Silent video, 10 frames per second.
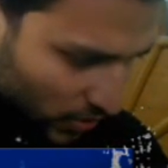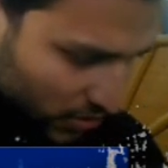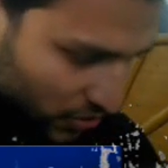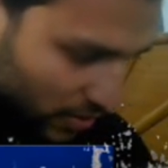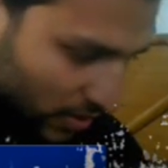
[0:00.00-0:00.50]
go
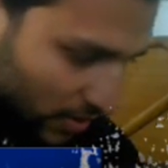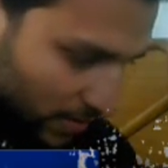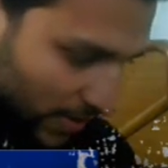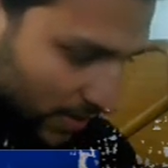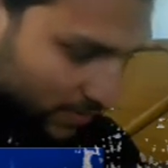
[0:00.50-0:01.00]
and chew him
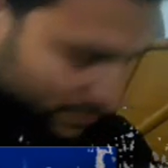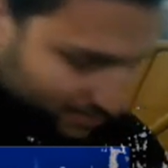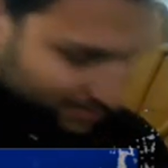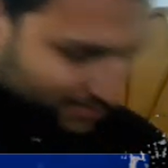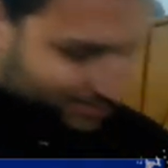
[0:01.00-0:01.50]
up, man.
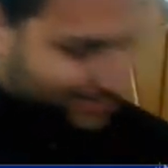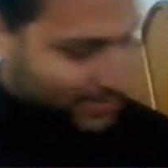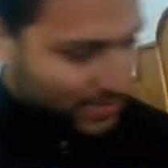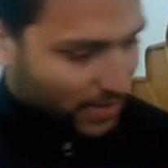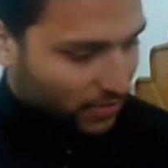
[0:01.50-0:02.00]

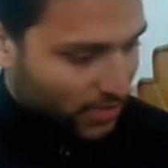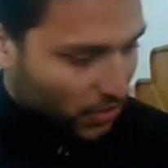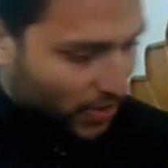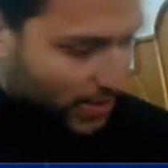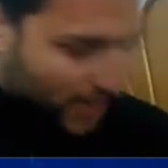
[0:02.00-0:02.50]
That was
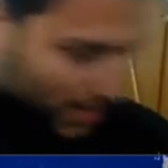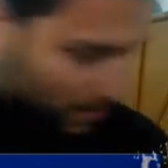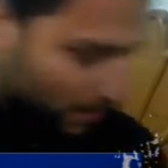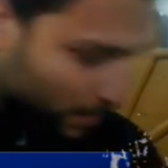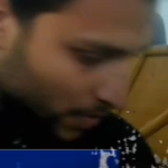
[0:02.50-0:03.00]
a great
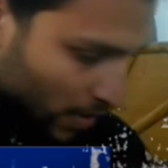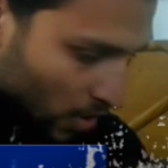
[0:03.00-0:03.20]
game.